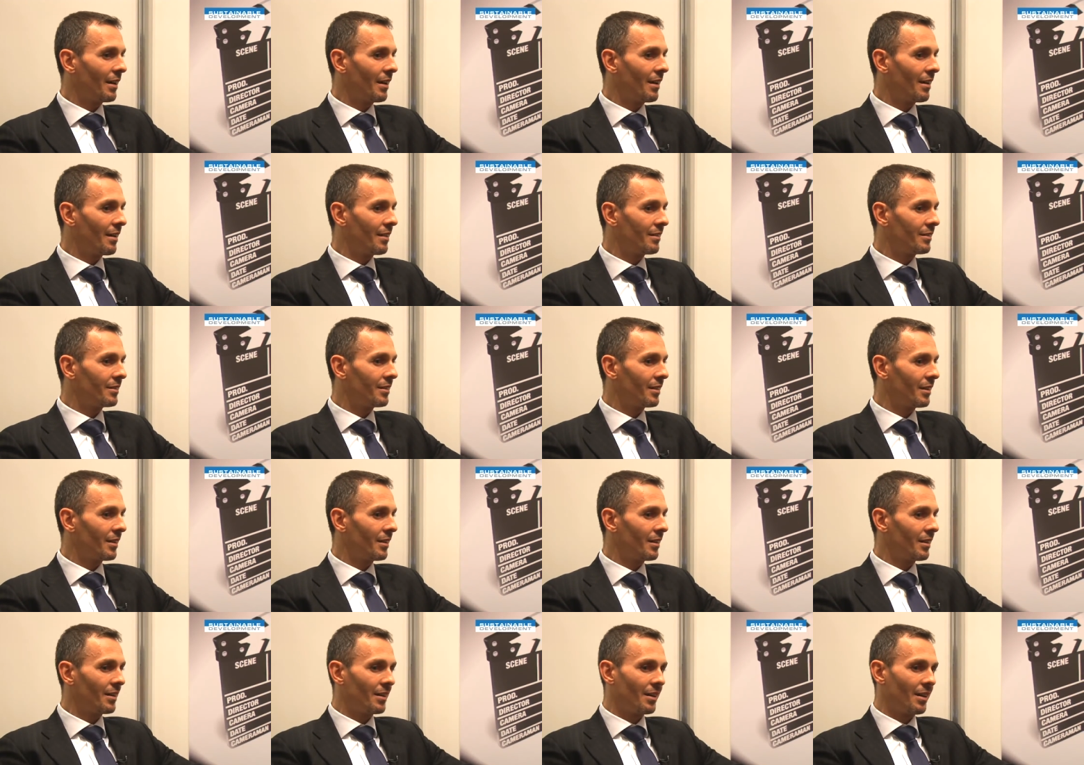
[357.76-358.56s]
and,
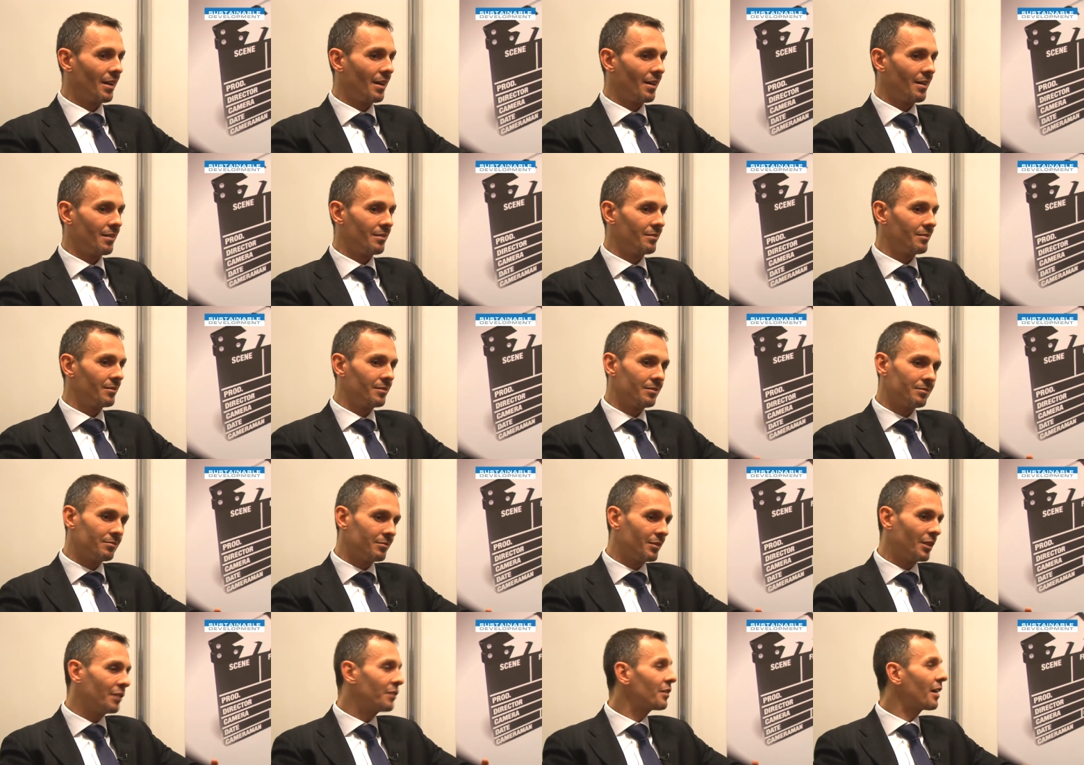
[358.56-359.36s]
and
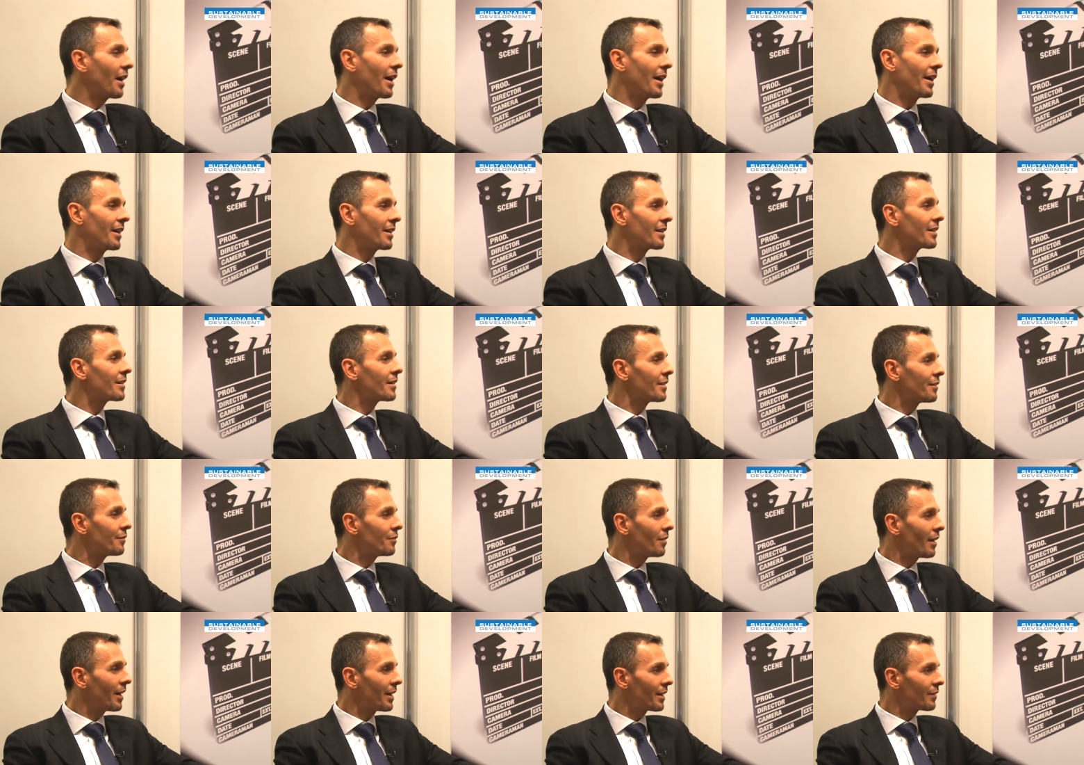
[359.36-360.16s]
desire,
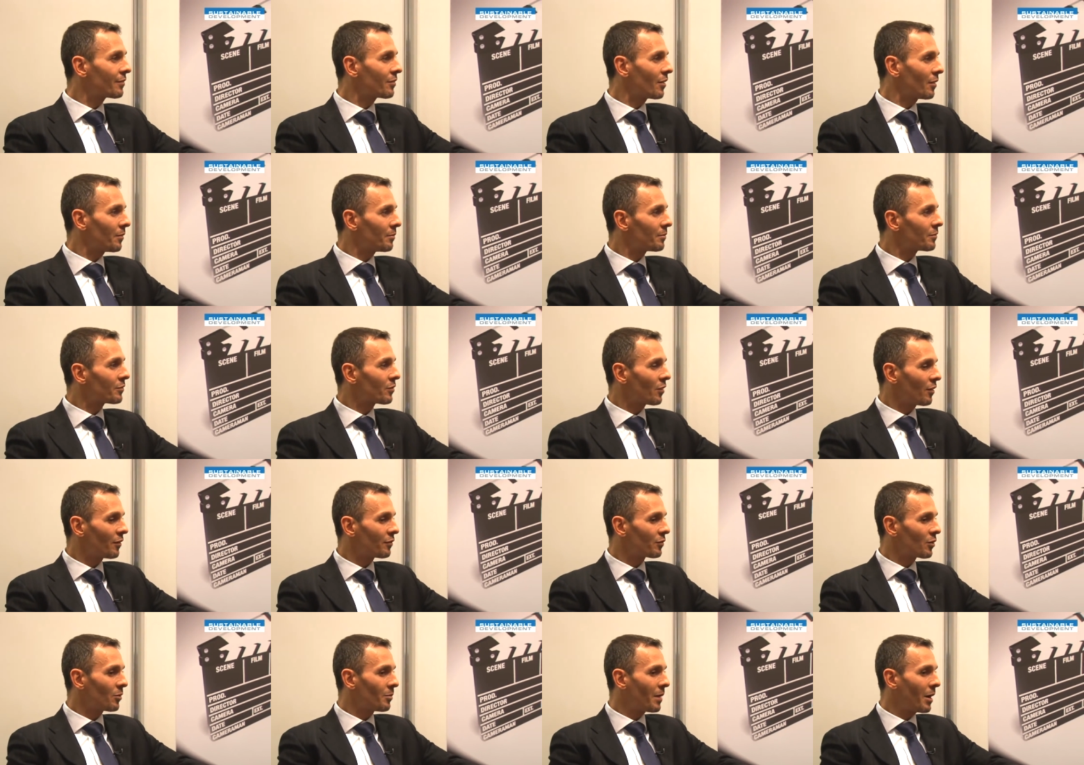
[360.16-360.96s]
if like, from, from,
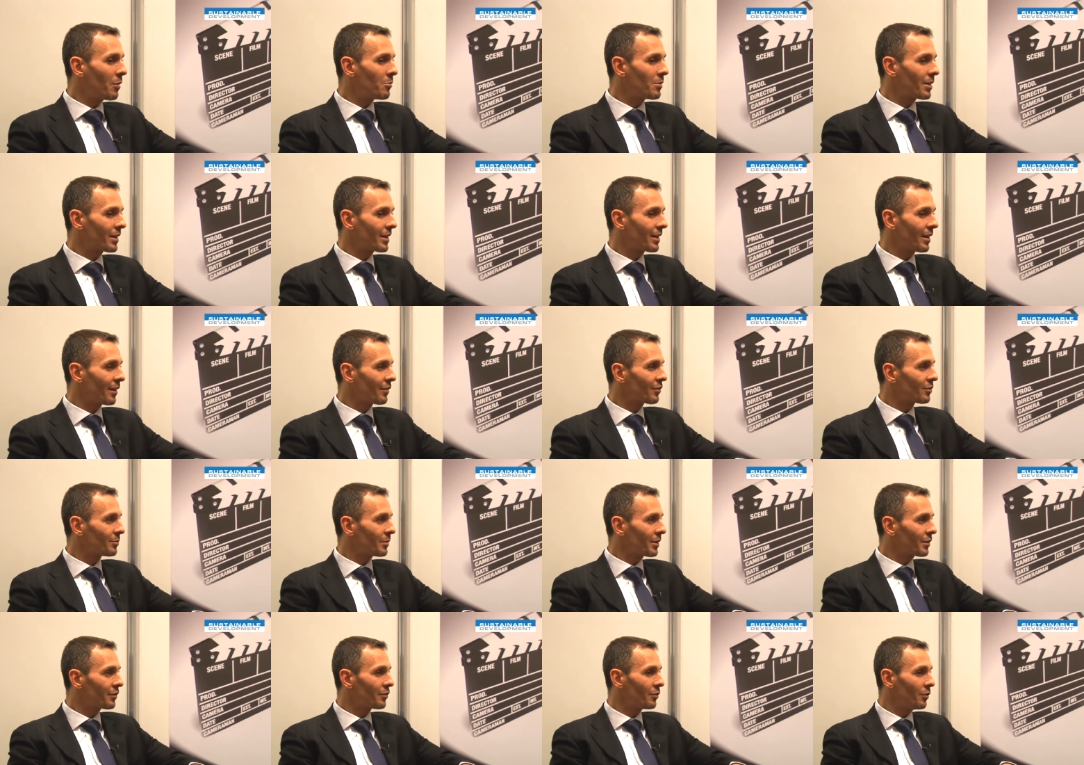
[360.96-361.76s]
from our
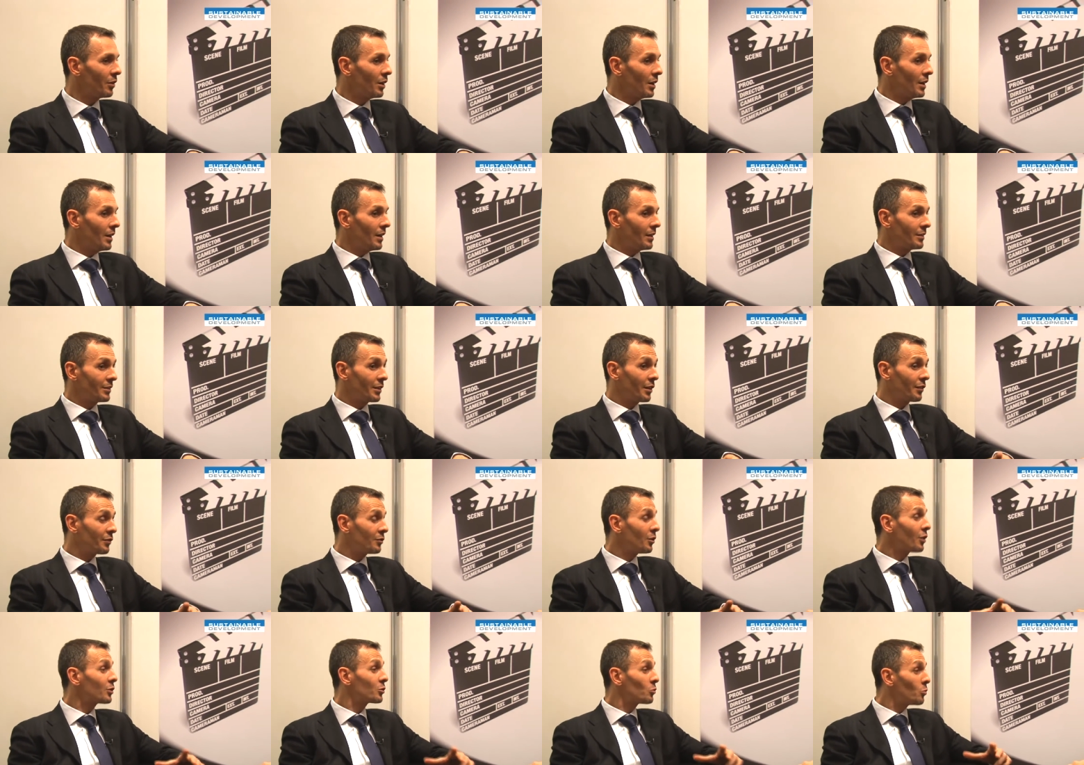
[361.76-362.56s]
customers. So there
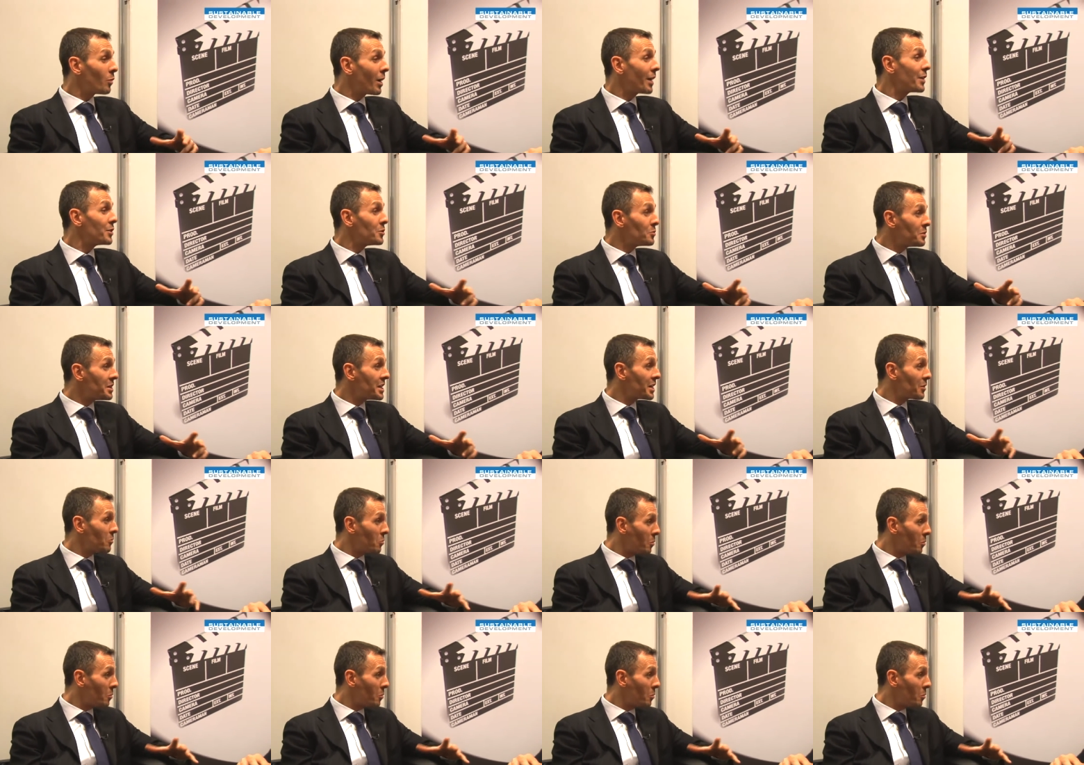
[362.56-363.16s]
is not one unique